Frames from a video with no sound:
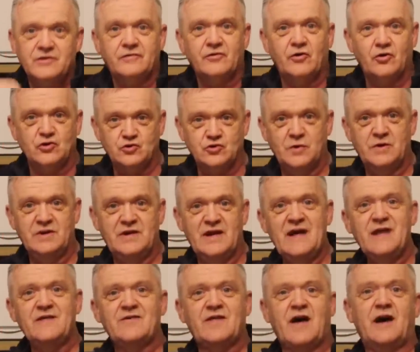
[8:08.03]
And of course we
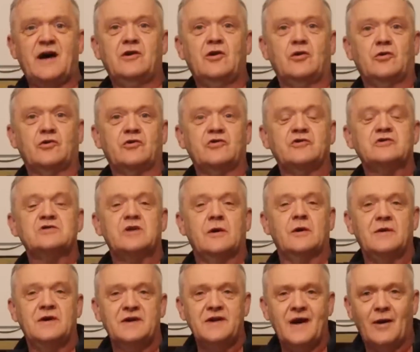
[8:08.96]
need that in order to
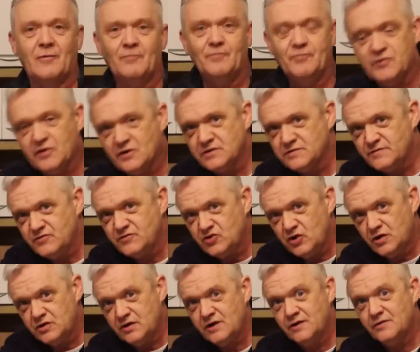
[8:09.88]
slow it down, because if we
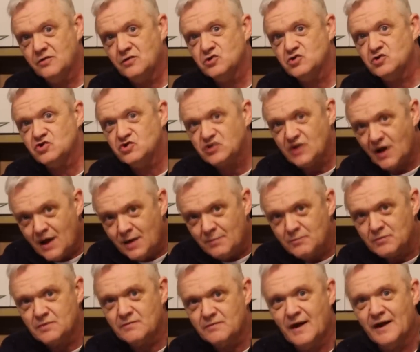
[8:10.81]
turned it in the
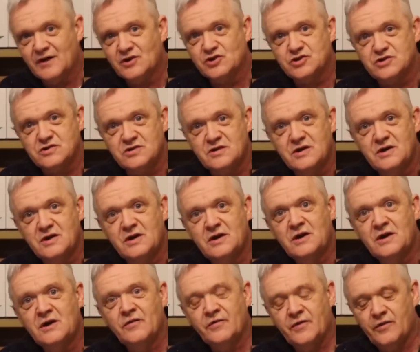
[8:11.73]
same direction,
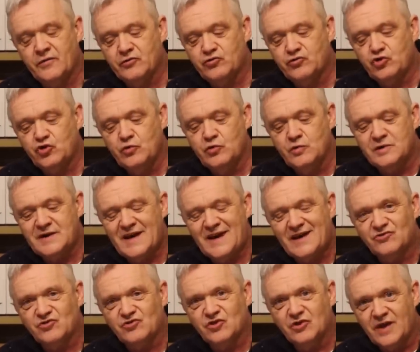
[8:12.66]
then the two would
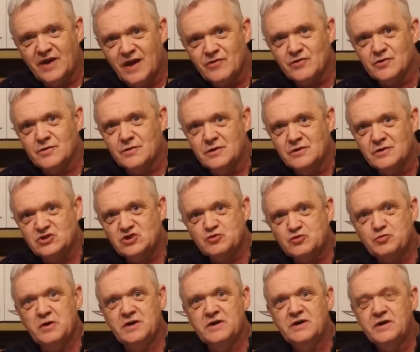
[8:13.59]
add together and
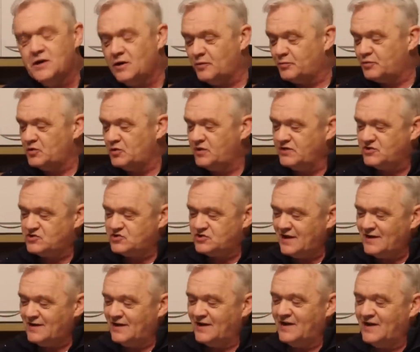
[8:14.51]
speed it up. And
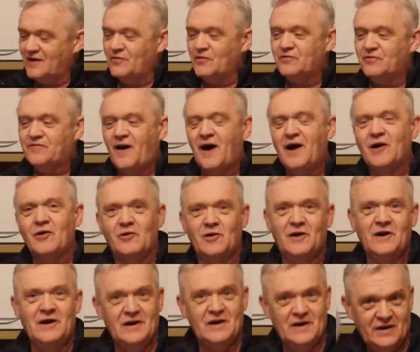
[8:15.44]
incidentally, in the
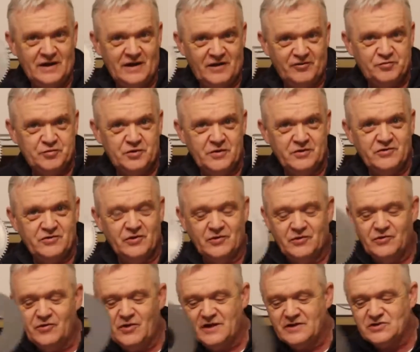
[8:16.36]
file I've
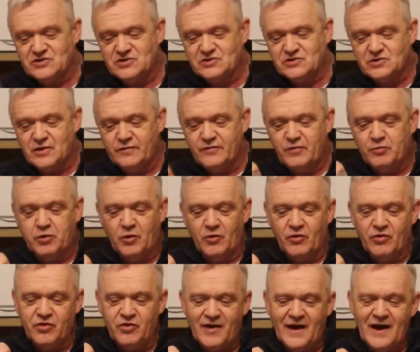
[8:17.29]
printed this, so if you
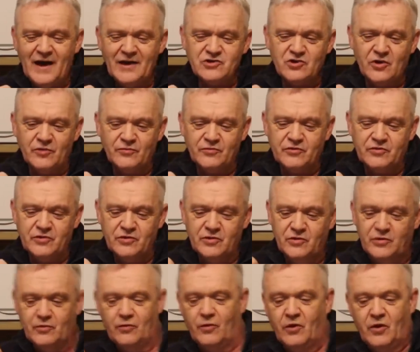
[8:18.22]
put that
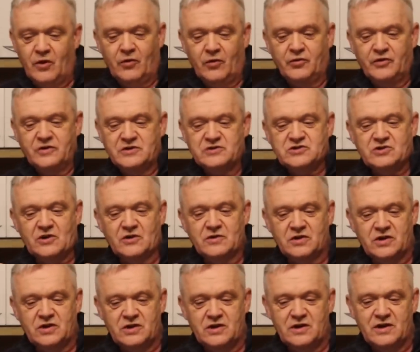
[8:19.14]
onto the
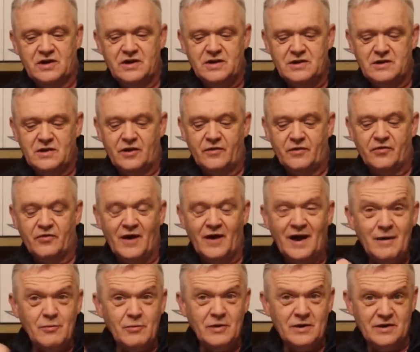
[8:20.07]
sun gear here,
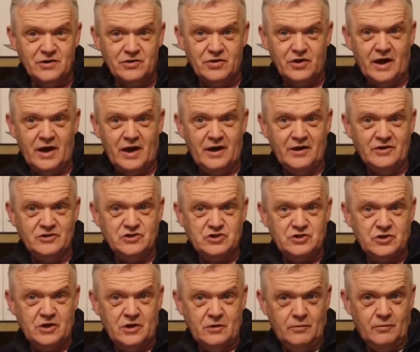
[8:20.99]
that will
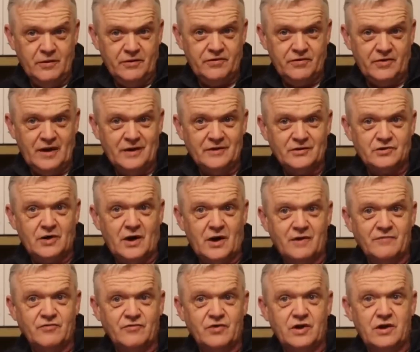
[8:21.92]
engage with that
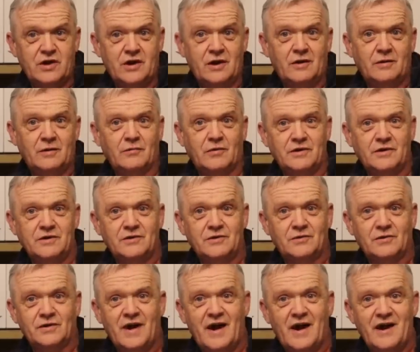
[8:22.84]
drive gear, and what
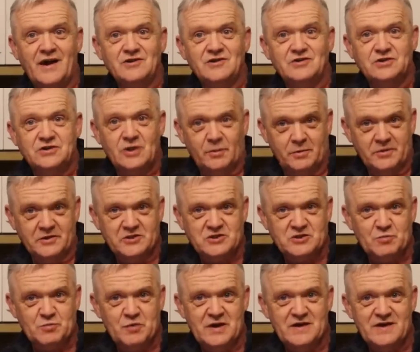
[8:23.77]
you'll get is double
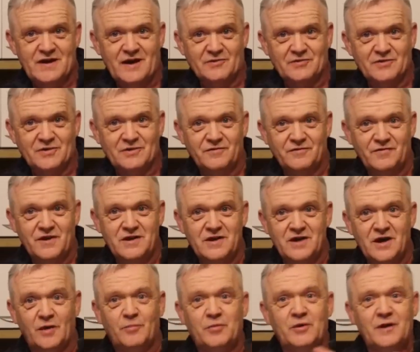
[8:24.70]
the speed out of
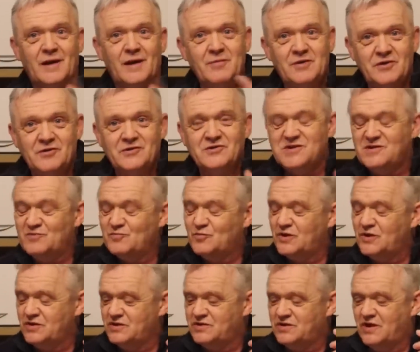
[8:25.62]
here. But I'm interested
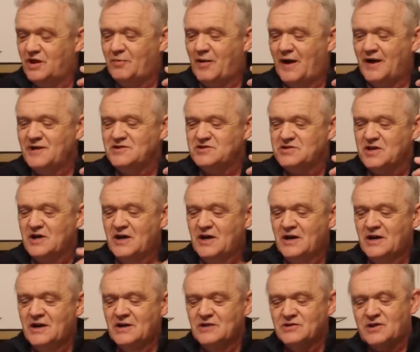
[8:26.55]
in wind turbines,
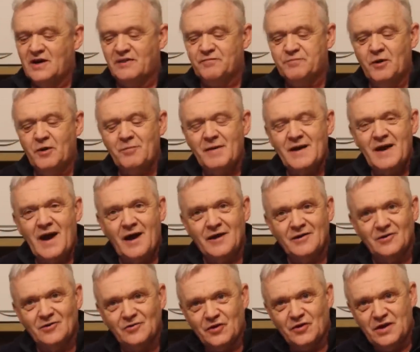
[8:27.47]
so I've put my
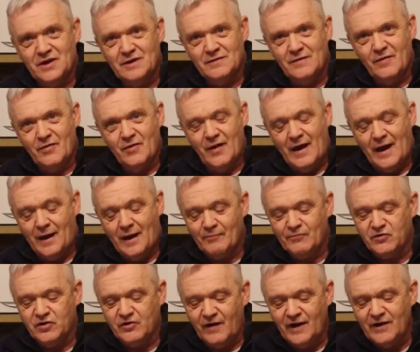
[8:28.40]
idle gear in
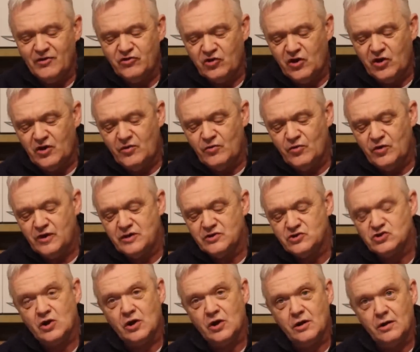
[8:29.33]
there. So if I turn
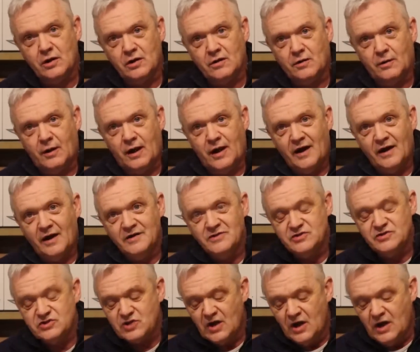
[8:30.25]
this
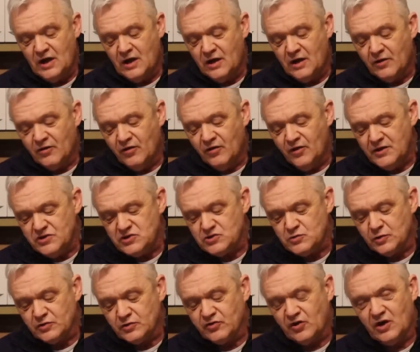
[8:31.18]
clockwise,
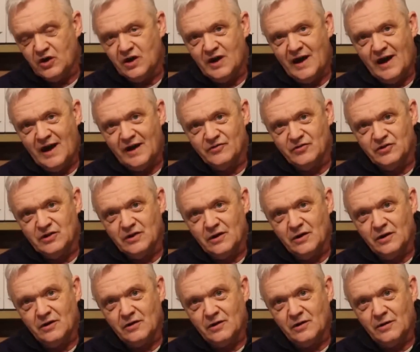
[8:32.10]
this will turn
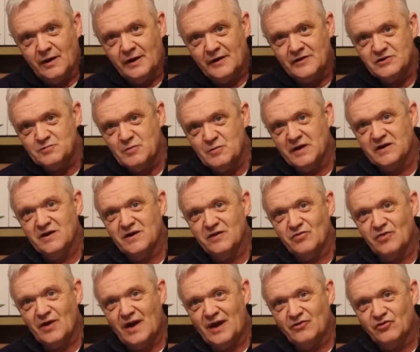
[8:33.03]
anti-clockwise,
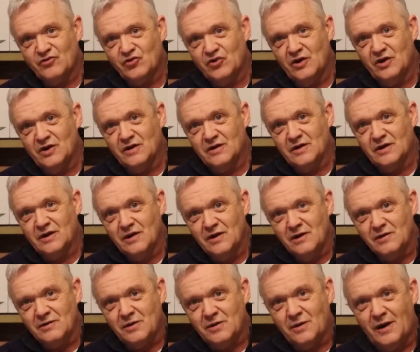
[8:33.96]
making that turn
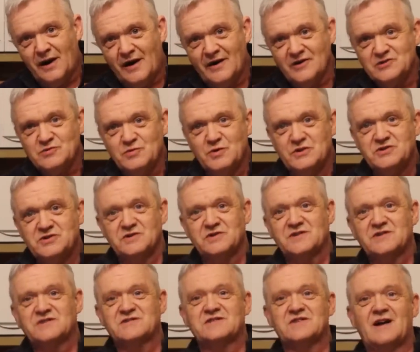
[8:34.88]
clockwise, which
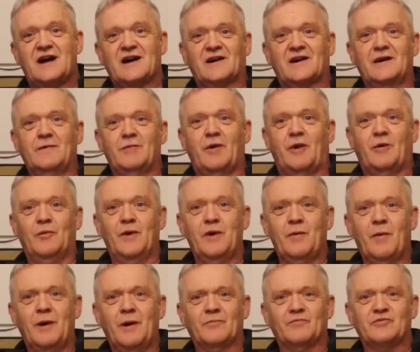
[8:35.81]
is exactly what
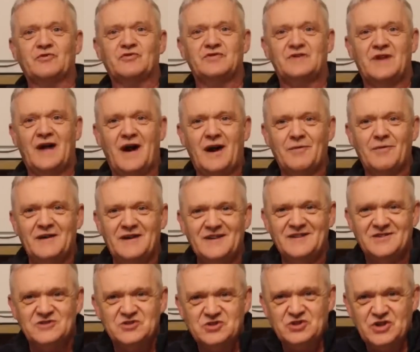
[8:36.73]
we want. So now we
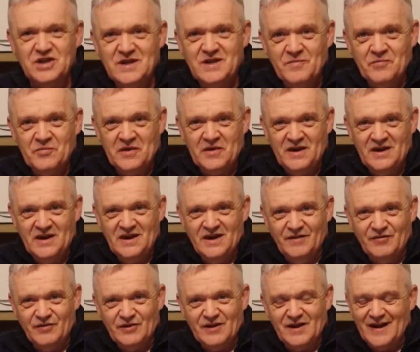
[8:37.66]
need to see
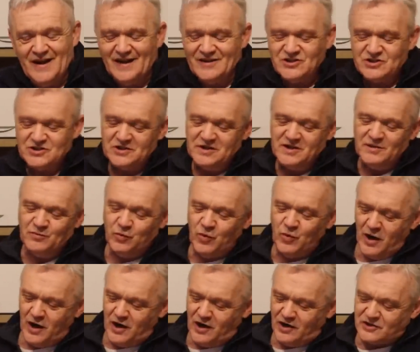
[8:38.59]
if it'll actually
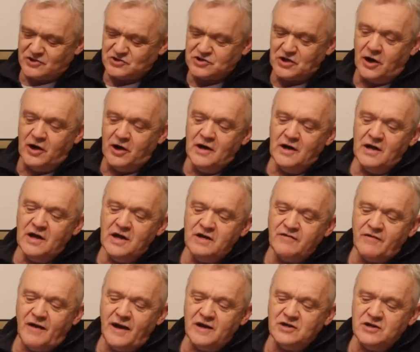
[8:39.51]
work. So
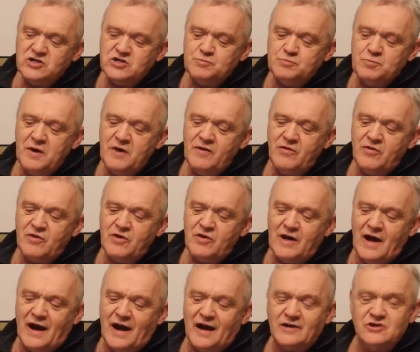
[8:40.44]
if I spin
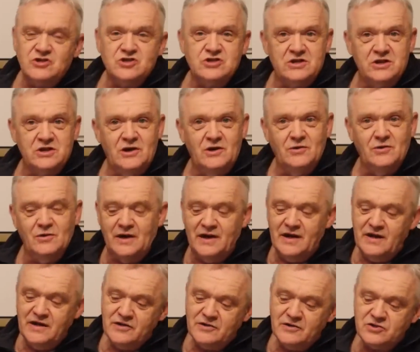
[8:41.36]
that
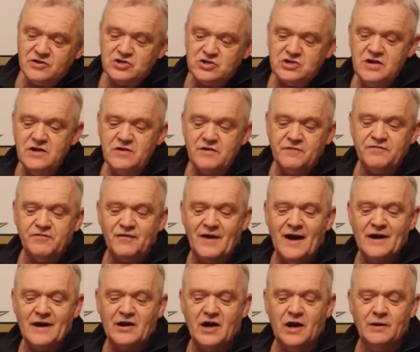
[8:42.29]
slowly, you'll see the
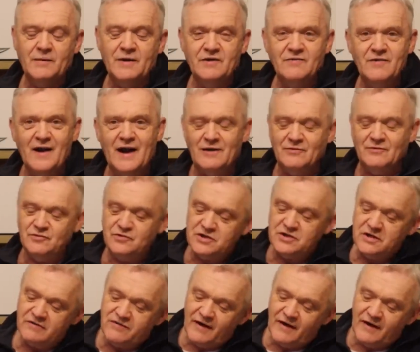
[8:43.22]
flag going round.